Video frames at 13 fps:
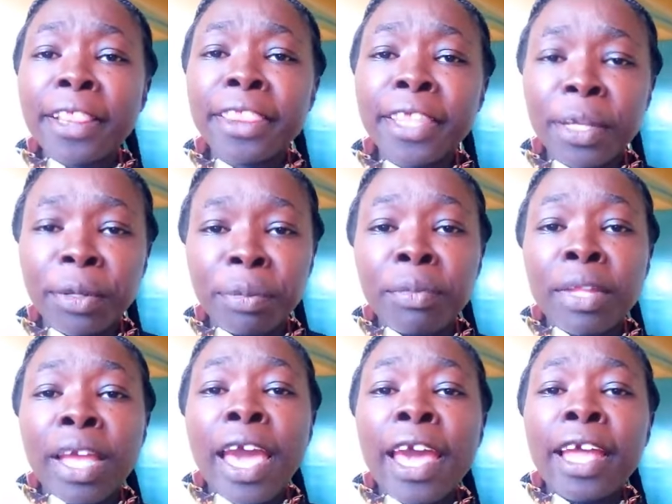thing.
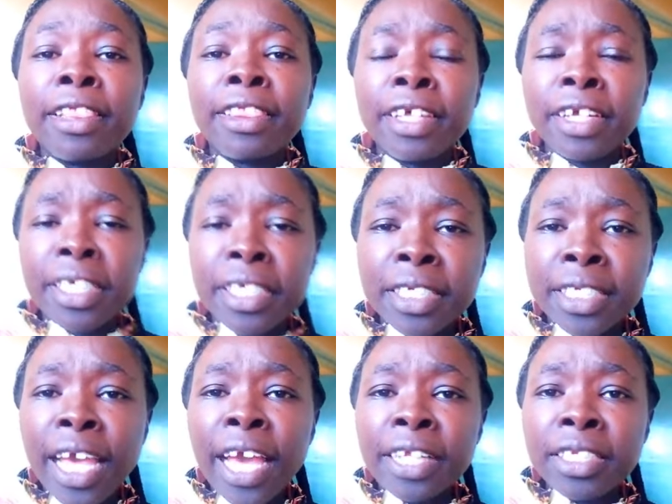And there
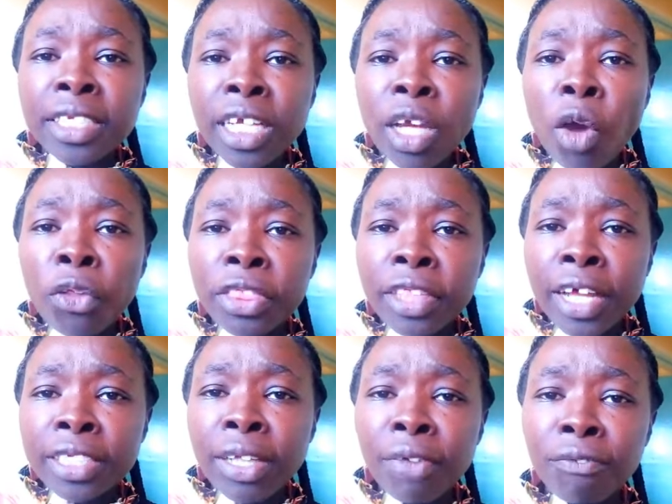is a tea on
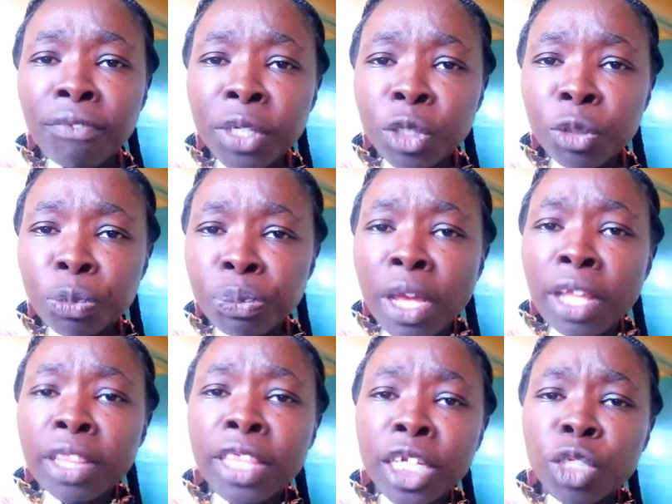that video
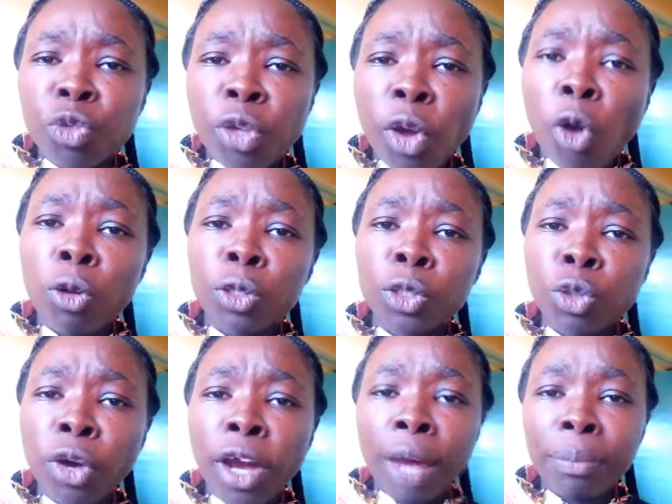that we
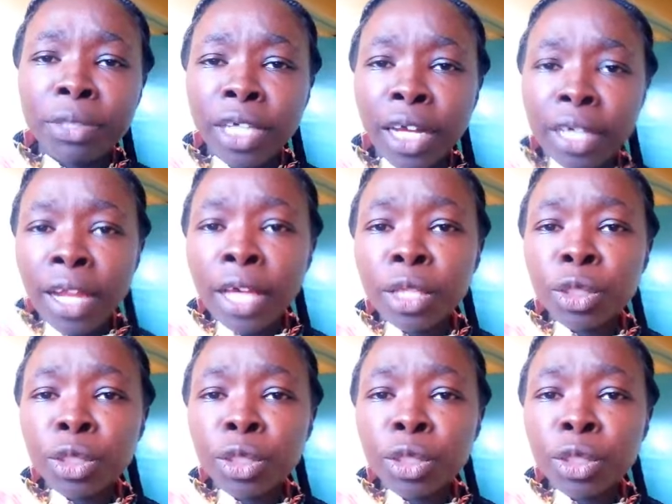also captured.